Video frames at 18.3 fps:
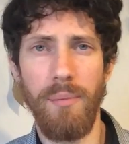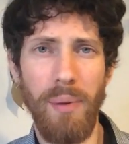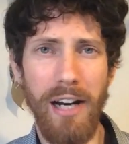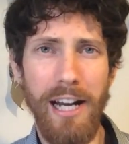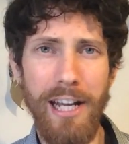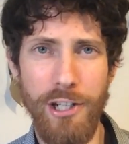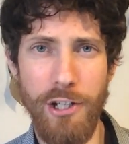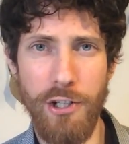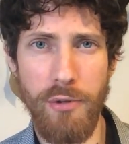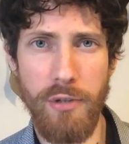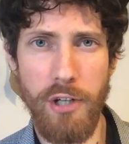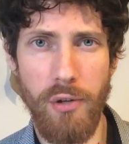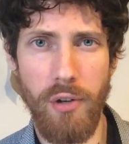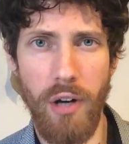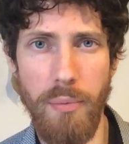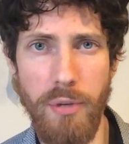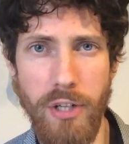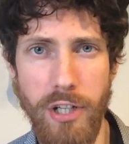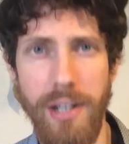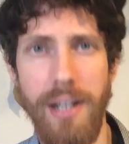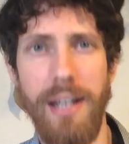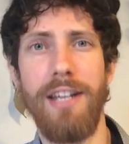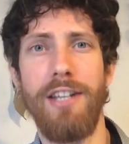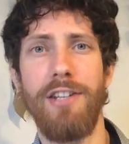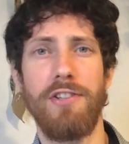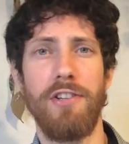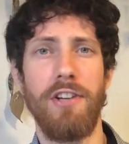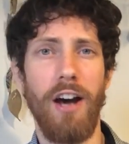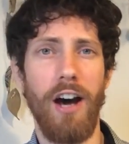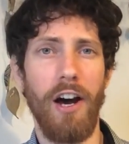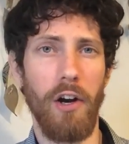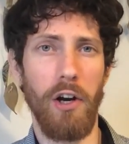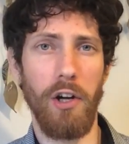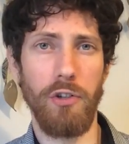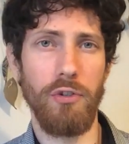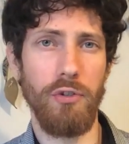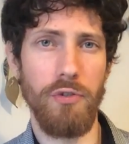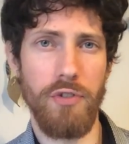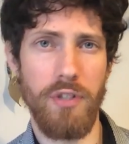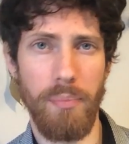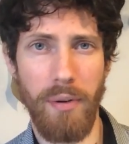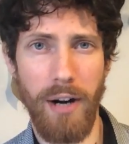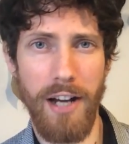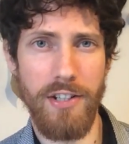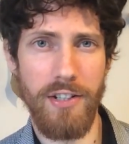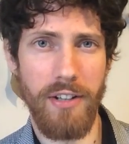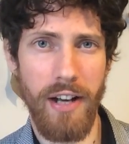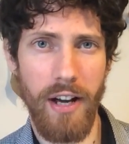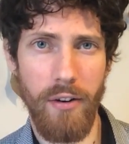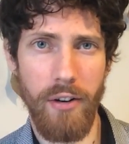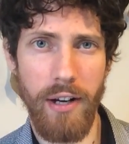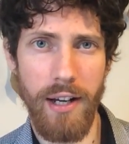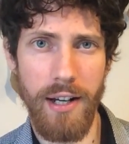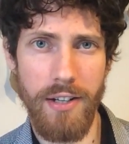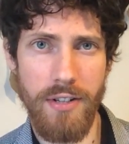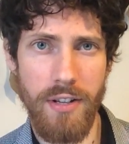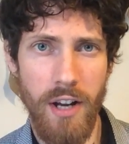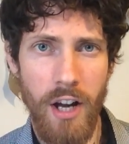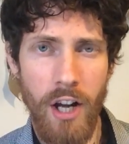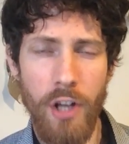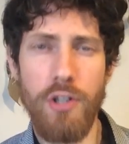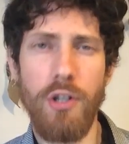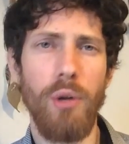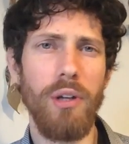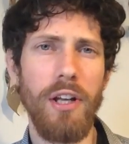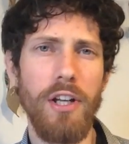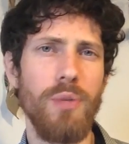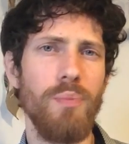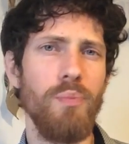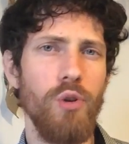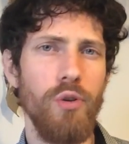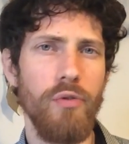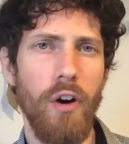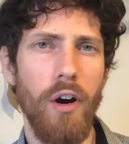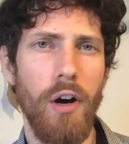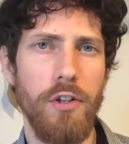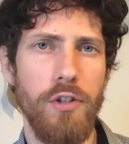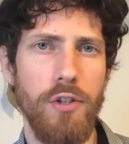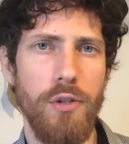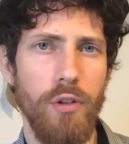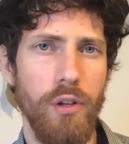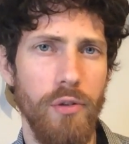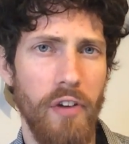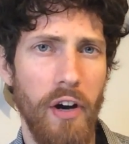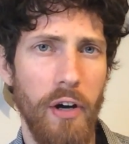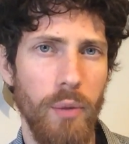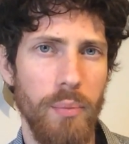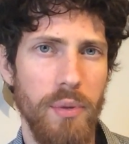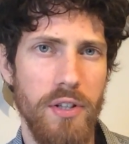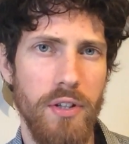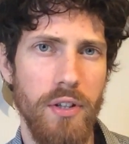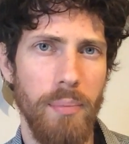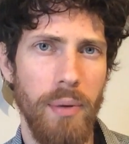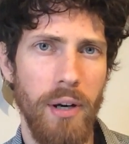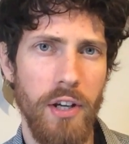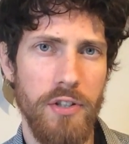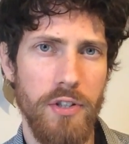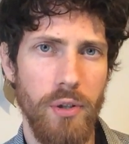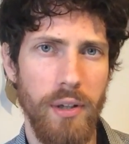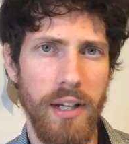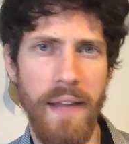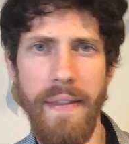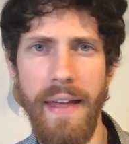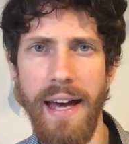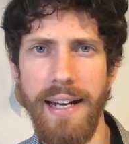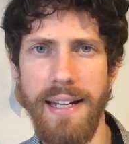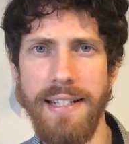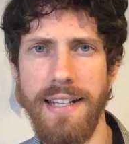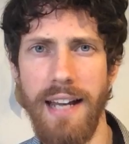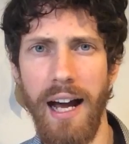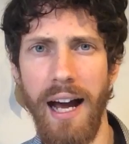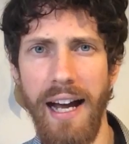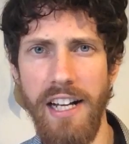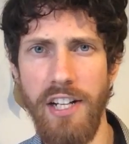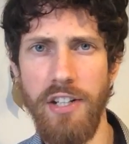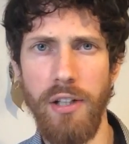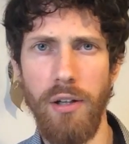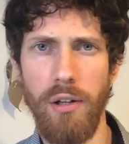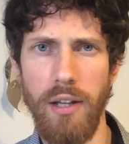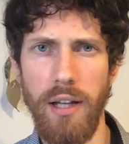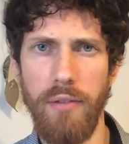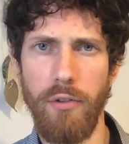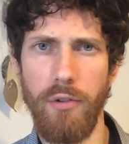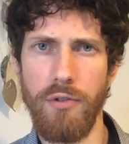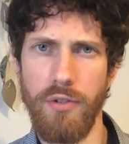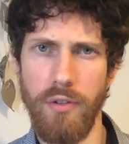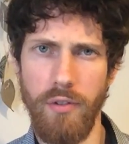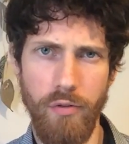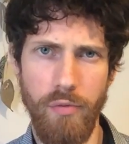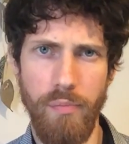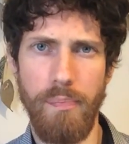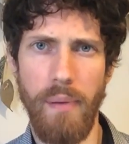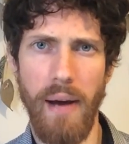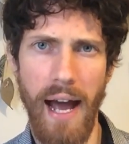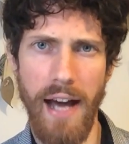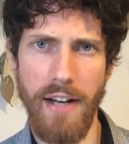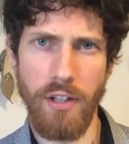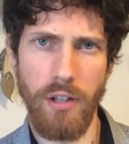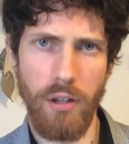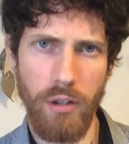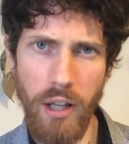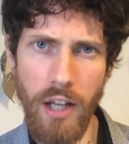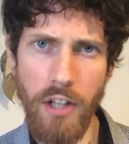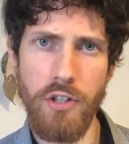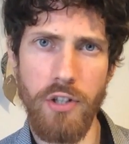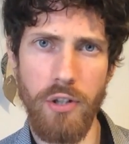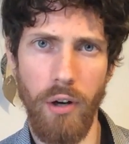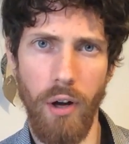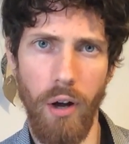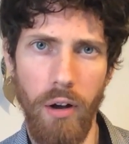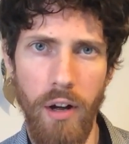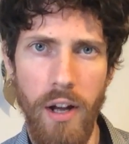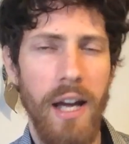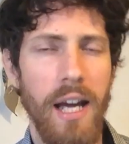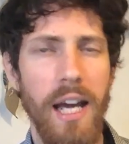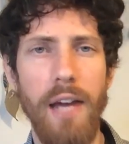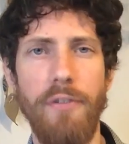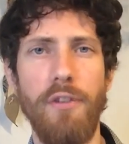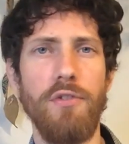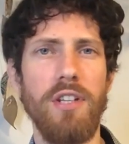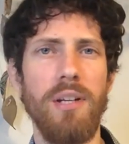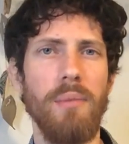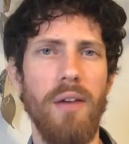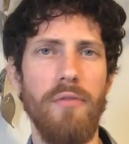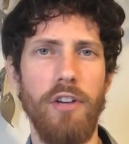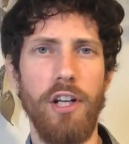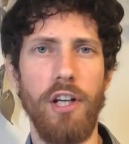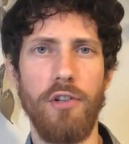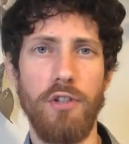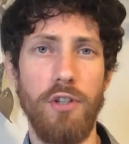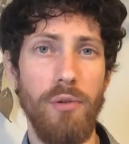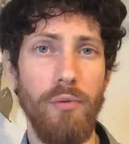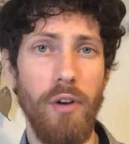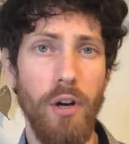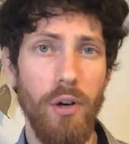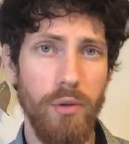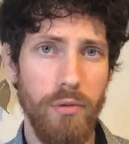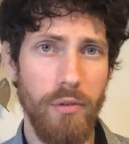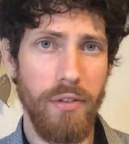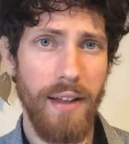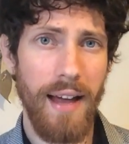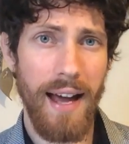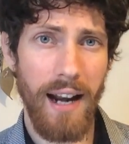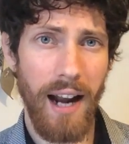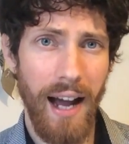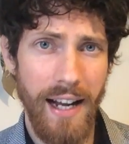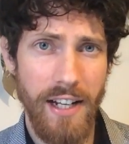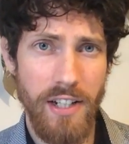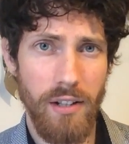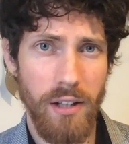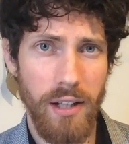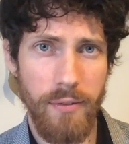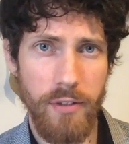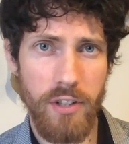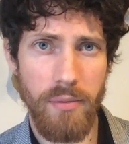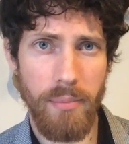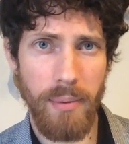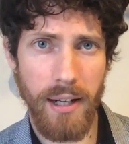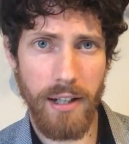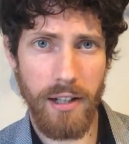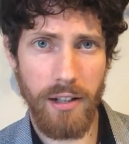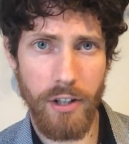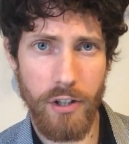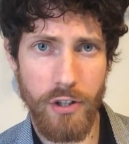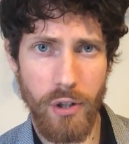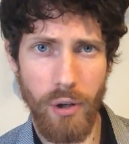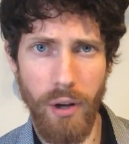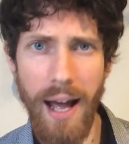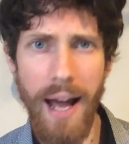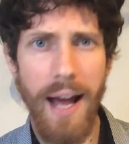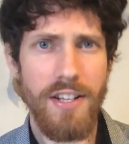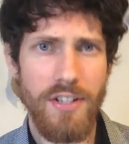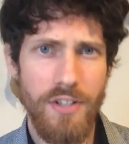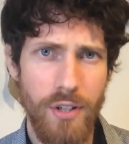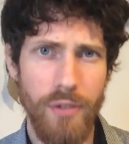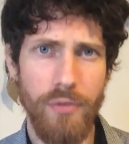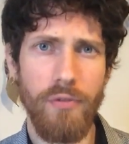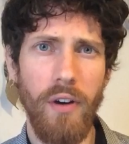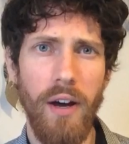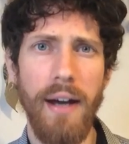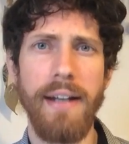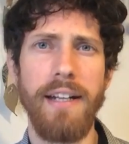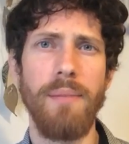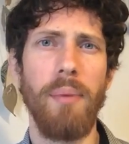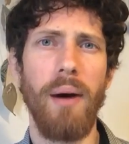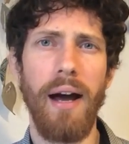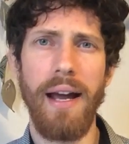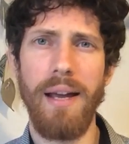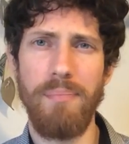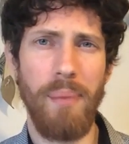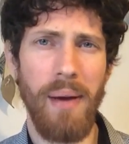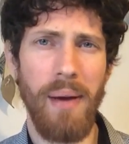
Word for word: But industry corruption is not all too surprising nowadays, so let's move on to the final piece of the puzzle, and that is ideal levels of bad cholesterol. If you've seen my videos, you know that ideal levels of bad cholesterol, as defined by